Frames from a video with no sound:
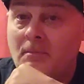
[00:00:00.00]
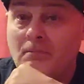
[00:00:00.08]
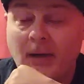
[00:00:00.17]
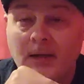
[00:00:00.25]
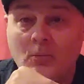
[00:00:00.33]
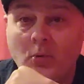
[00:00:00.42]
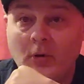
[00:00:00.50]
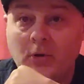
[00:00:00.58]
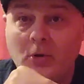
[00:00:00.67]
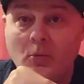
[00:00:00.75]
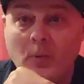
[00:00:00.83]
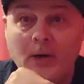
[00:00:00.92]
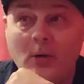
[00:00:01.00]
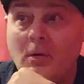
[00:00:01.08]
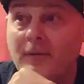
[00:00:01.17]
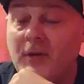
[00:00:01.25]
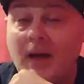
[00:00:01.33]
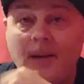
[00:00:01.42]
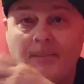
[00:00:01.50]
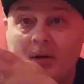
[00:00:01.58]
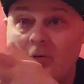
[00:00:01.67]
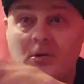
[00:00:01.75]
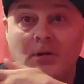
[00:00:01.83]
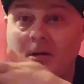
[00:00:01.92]
Make what you will of that,
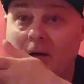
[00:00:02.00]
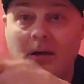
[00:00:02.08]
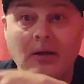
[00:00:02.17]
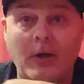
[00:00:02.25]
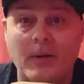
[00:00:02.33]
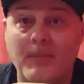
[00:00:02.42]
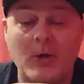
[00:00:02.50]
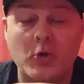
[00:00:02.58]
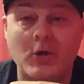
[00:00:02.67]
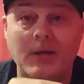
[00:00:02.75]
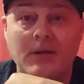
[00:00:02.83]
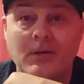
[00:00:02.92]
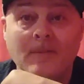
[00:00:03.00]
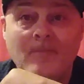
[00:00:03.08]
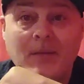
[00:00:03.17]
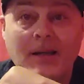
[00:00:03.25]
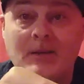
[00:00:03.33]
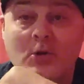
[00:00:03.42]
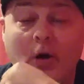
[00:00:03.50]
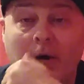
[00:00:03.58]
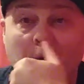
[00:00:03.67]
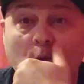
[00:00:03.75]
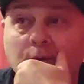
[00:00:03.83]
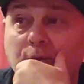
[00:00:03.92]
because I can't imagine he's got
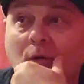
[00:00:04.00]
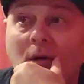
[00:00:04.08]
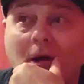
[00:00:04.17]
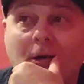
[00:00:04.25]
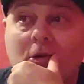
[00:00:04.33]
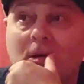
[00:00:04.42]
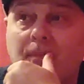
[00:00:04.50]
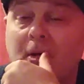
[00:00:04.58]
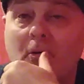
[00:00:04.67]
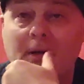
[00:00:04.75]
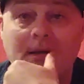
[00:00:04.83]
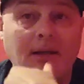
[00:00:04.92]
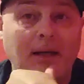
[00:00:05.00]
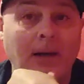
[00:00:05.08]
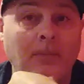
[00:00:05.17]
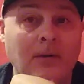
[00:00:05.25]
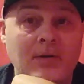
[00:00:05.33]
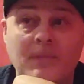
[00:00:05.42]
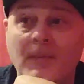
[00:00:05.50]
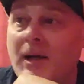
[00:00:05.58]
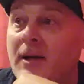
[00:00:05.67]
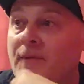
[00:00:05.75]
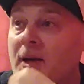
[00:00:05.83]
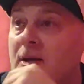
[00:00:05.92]
an awful lot, to be honest. A couple of
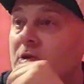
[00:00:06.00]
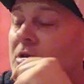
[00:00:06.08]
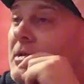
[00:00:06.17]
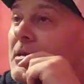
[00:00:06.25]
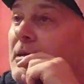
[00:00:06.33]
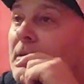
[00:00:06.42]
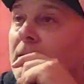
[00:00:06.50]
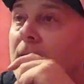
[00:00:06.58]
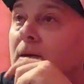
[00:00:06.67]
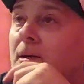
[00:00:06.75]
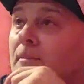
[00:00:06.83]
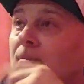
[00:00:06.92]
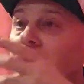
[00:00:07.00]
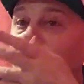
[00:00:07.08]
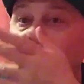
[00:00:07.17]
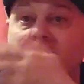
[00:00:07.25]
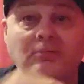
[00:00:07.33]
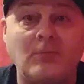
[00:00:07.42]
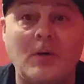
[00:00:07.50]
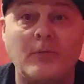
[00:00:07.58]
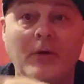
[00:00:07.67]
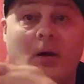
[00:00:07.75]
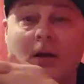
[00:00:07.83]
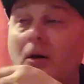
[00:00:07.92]
smelly vests and well, not a